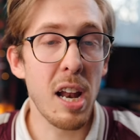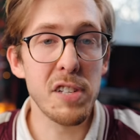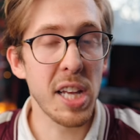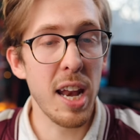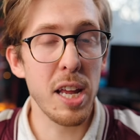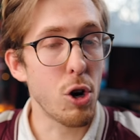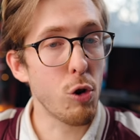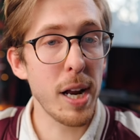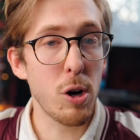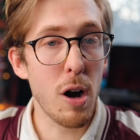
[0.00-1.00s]
of scanning your
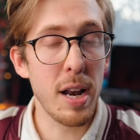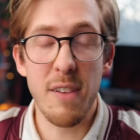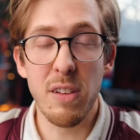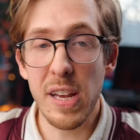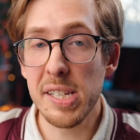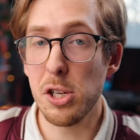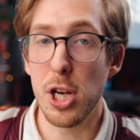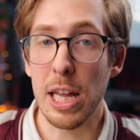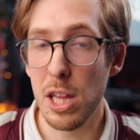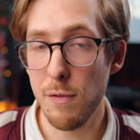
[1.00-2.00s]
credit card and having Visa
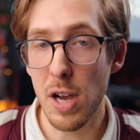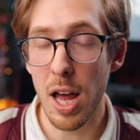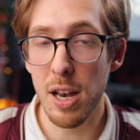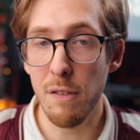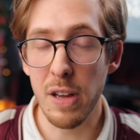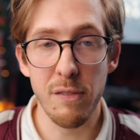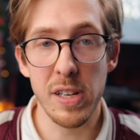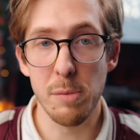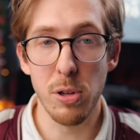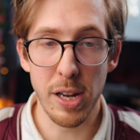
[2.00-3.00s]
check that you've got enough
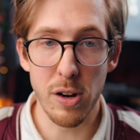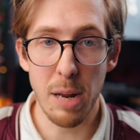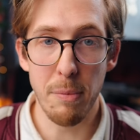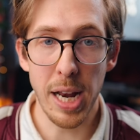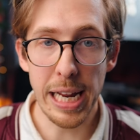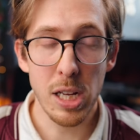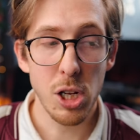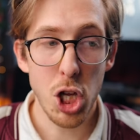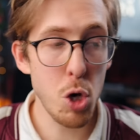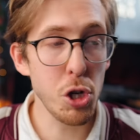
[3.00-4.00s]
invisible internet money,
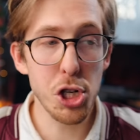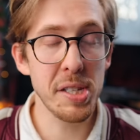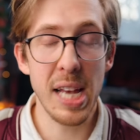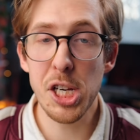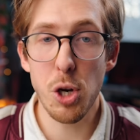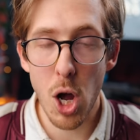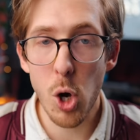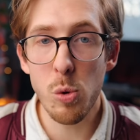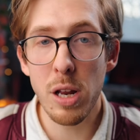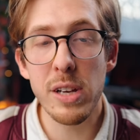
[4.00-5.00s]
you can just send your
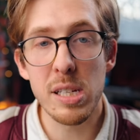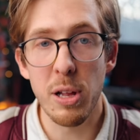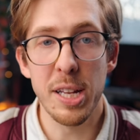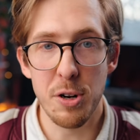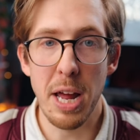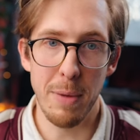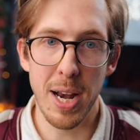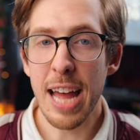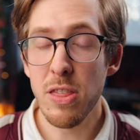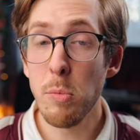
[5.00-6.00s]
own invisible internet money.
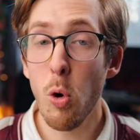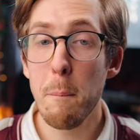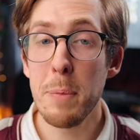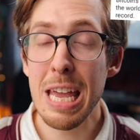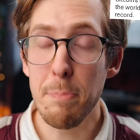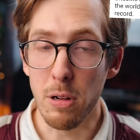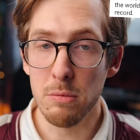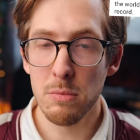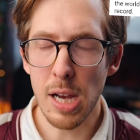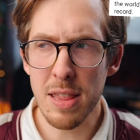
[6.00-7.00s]
And the more people,
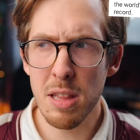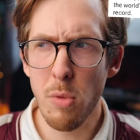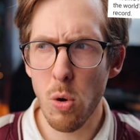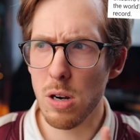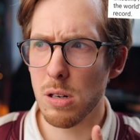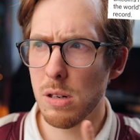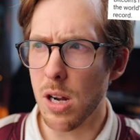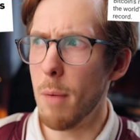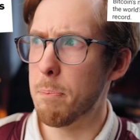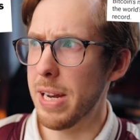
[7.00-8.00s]
and the more
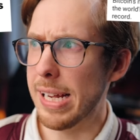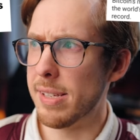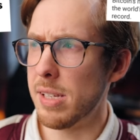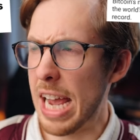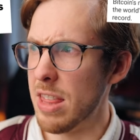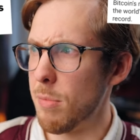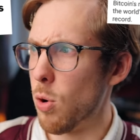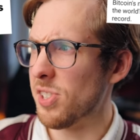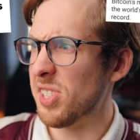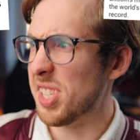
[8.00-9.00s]
companies, and the more
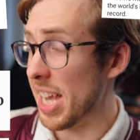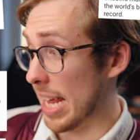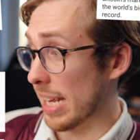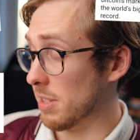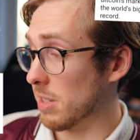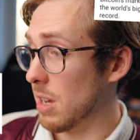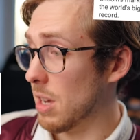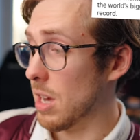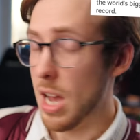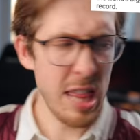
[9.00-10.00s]
cities,
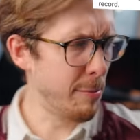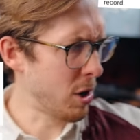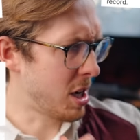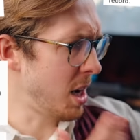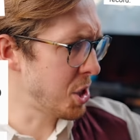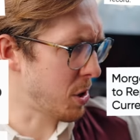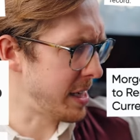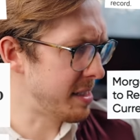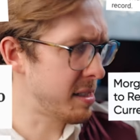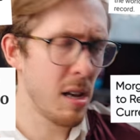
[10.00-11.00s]
and the more
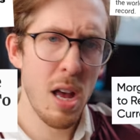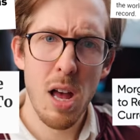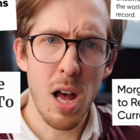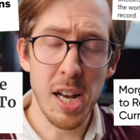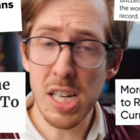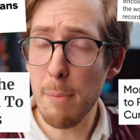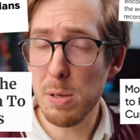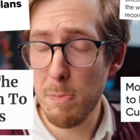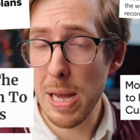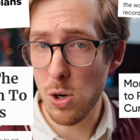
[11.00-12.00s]
countries
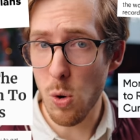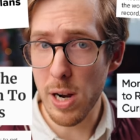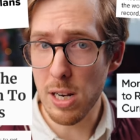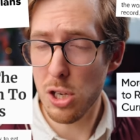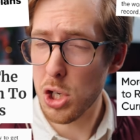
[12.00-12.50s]
adopt Bitcoin, the